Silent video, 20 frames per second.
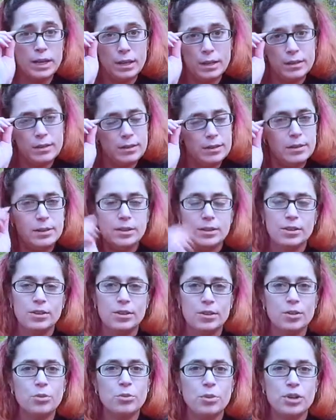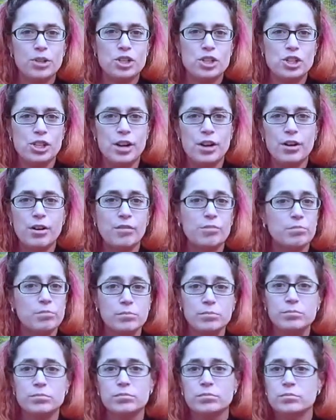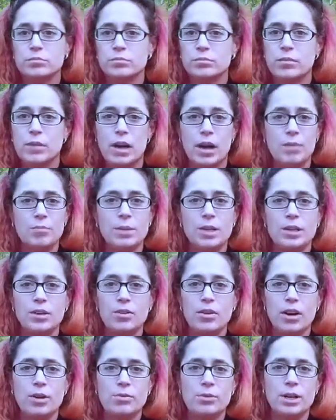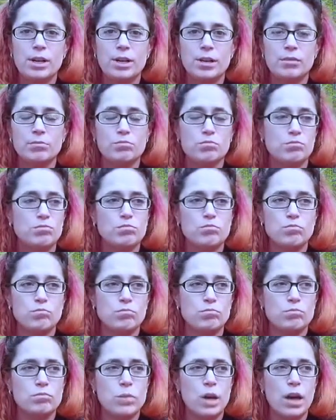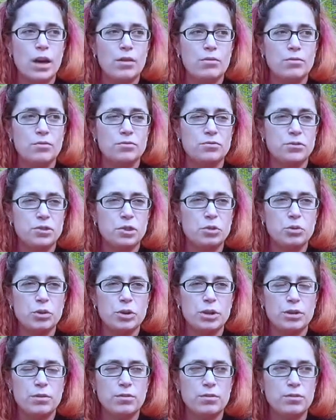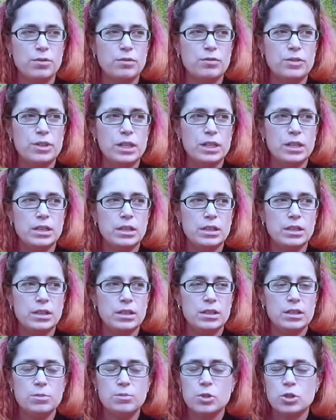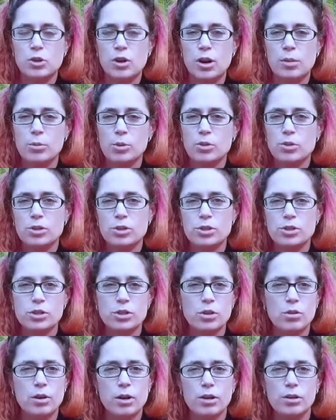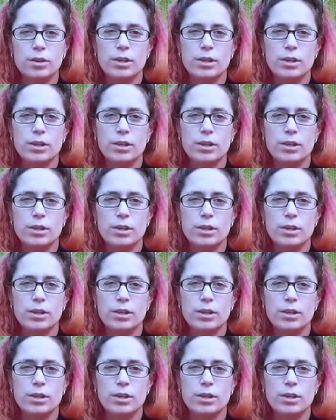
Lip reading: much about you. Actually, I have. That whole message a creator thing rather than comments, I've actually learned so much about you.